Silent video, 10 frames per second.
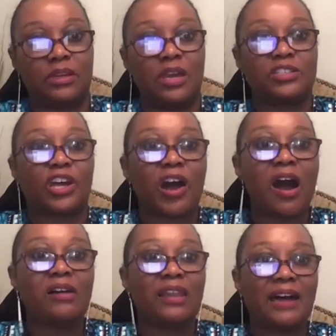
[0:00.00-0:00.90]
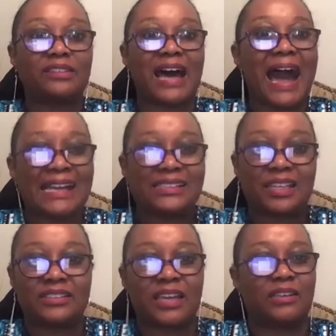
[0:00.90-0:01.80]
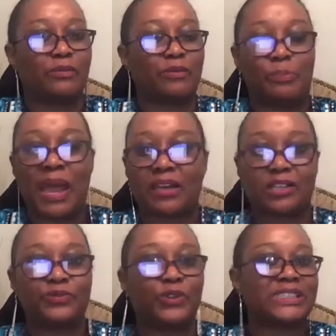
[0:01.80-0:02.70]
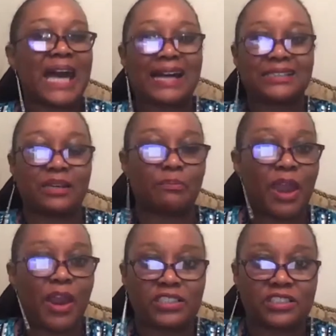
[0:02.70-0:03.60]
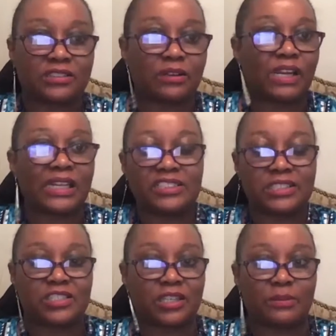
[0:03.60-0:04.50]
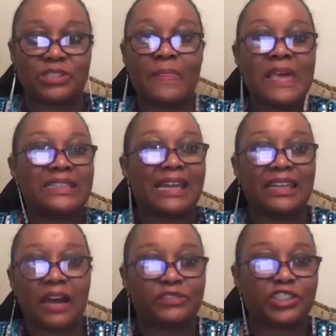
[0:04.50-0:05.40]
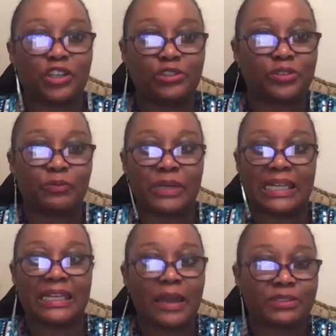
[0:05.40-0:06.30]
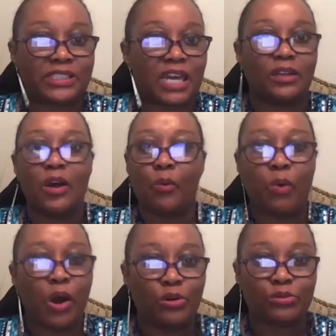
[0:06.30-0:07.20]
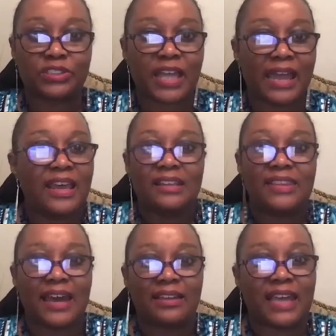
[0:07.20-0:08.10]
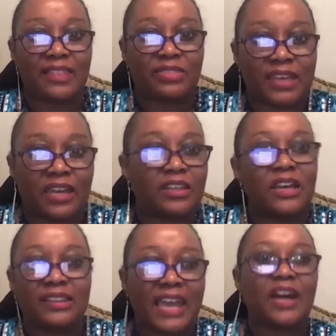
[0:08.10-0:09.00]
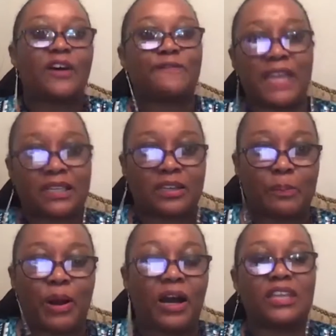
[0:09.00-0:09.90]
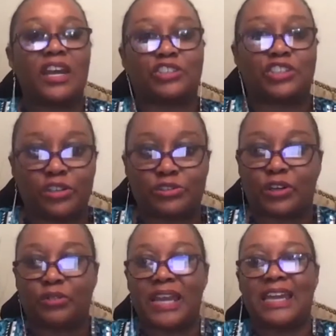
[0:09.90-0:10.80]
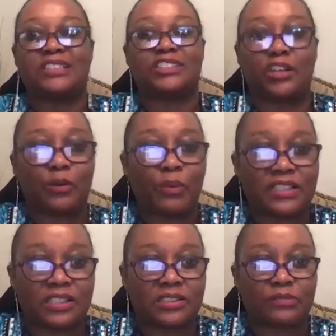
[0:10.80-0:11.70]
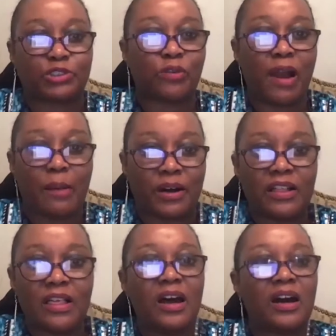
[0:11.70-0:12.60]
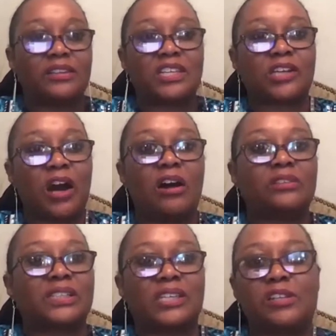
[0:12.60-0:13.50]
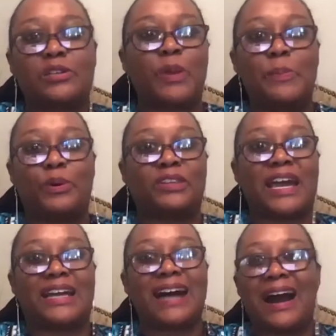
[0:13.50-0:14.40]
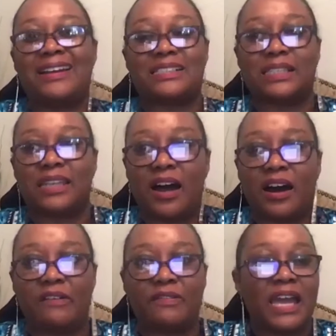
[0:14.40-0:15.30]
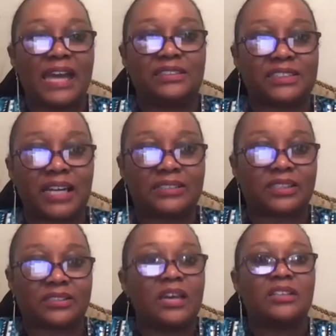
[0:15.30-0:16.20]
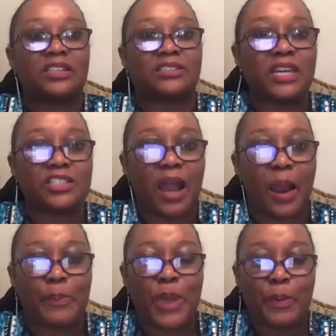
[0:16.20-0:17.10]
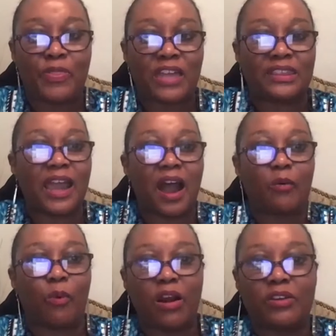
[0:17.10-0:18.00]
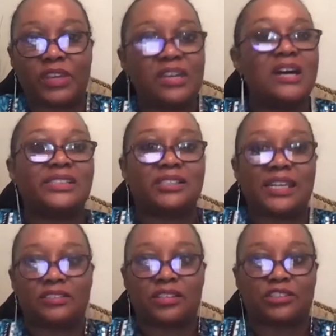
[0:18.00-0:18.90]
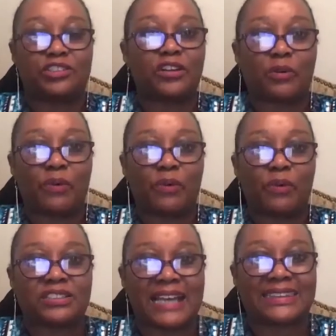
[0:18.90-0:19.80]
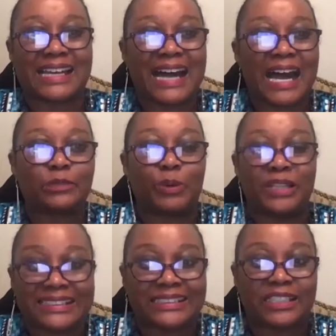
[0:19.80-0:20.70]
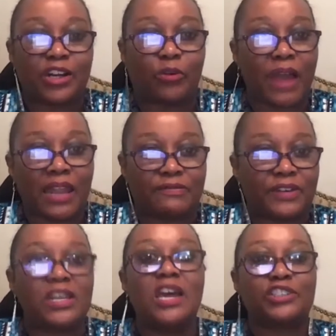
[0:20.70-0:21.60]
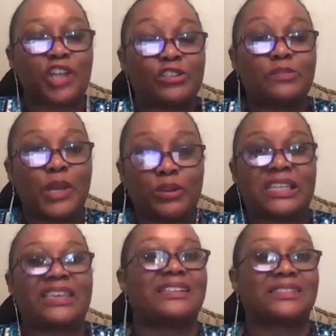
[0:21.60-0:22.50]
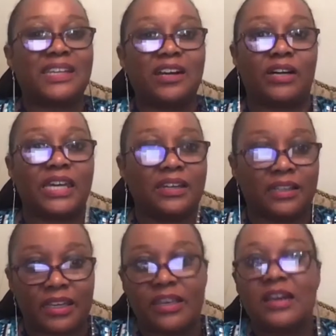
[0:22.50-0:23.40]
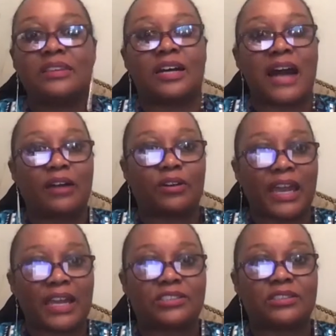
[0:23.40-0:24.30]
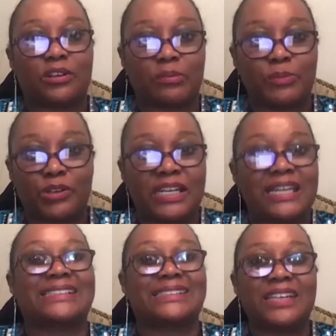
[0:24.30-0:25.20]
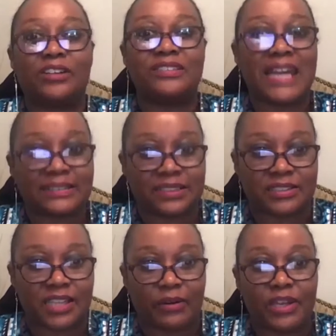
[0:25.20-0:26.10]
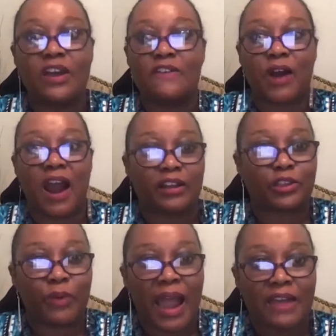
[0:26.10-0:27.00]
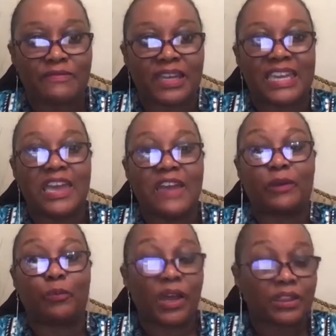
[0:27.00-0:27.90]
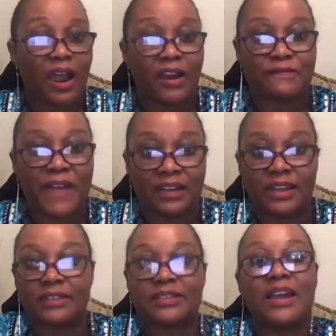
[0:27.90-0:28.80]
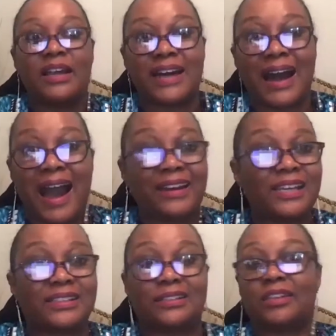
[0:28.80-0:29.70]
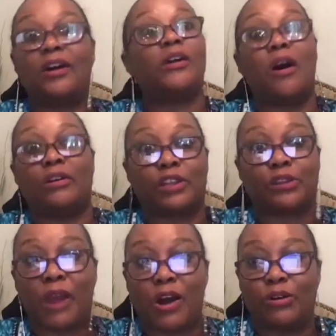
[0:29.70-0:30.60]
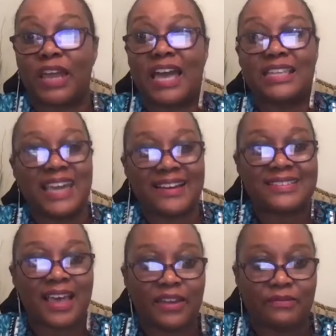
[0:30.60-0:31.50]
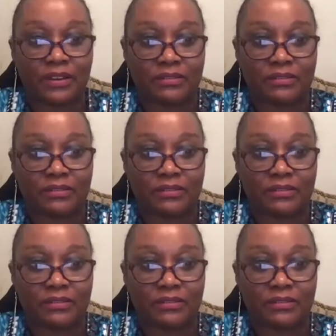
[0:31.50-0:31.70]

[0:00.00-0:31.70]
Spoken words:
to call out the Isaacs and the Rebeccas for toxic marriages and relationships that left children with limps and wounds that then they afflicted upon their children, creating generations of trauma. This call to teach people that God is love and justice, to teach our people that they are worthy, to teach this generation that the gospel is still relevant, church music is still healing, the congregational community is still necessary for our thriving, even with our failings. God is still on the throne and yet saving.